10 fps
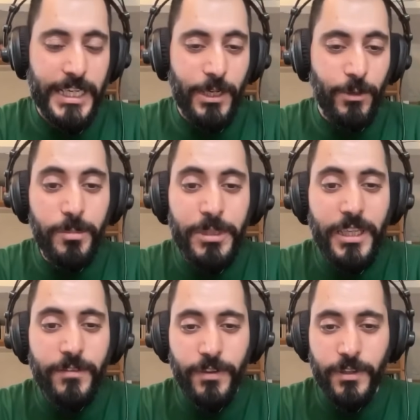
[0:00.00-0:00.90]
We
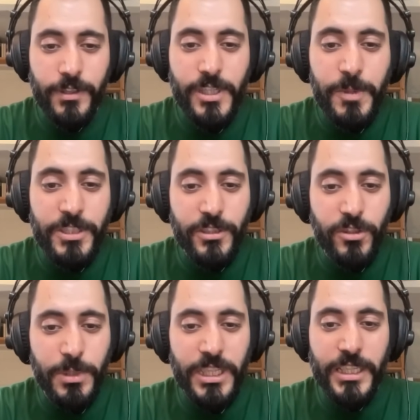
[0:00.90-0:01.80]
believe this picture to
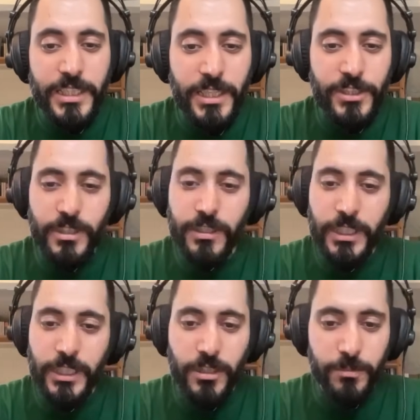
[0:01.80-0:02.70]
be
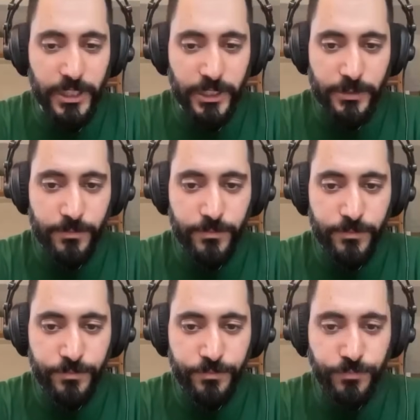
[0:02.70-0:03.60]
intentionally incomplete
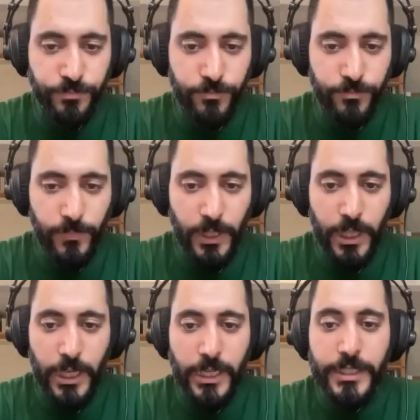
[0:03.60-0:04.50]

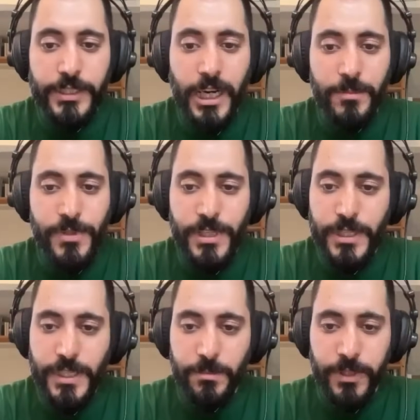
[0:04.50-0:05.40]
and at times
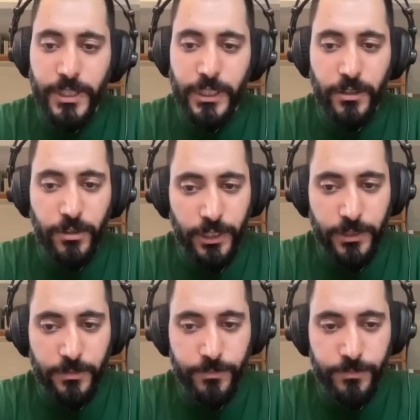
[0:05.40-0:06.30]
simply
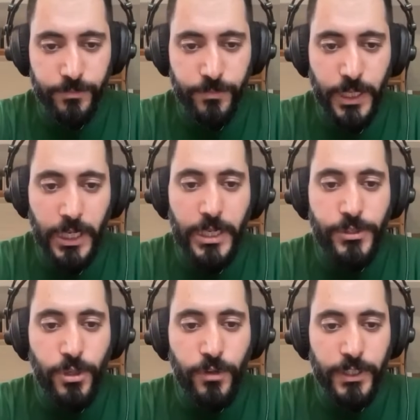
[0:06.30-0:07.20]
incorrect,
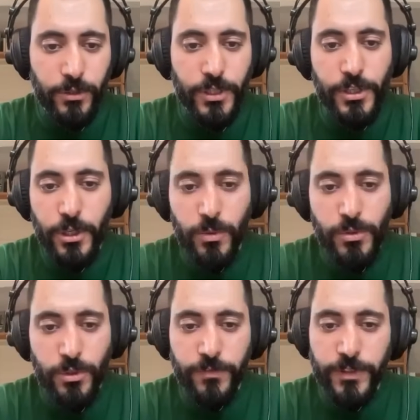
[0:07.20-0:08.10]
serving to excuse
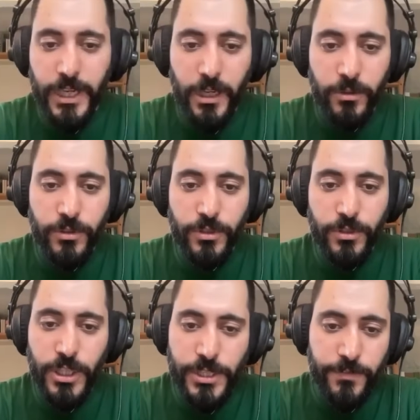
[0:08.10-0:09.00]
or flat out
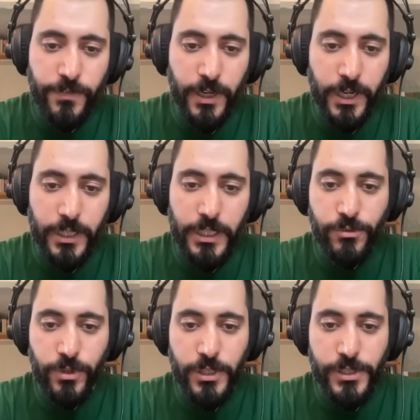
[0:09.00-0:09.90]
justify
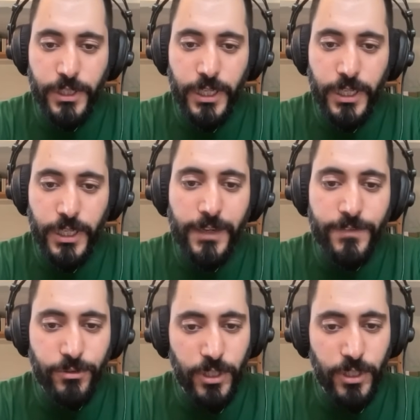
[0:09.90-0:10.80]
Israel's
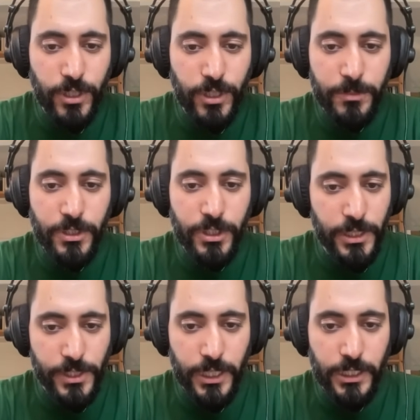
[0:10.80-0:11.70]
live-streamed
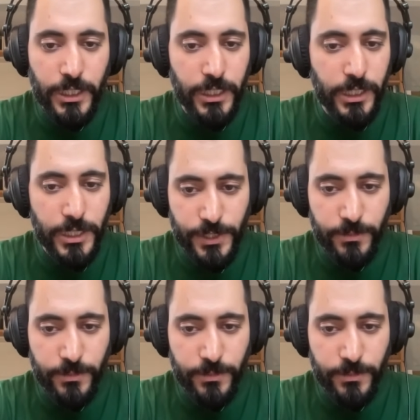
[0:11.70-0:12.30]
genocide in Gaza.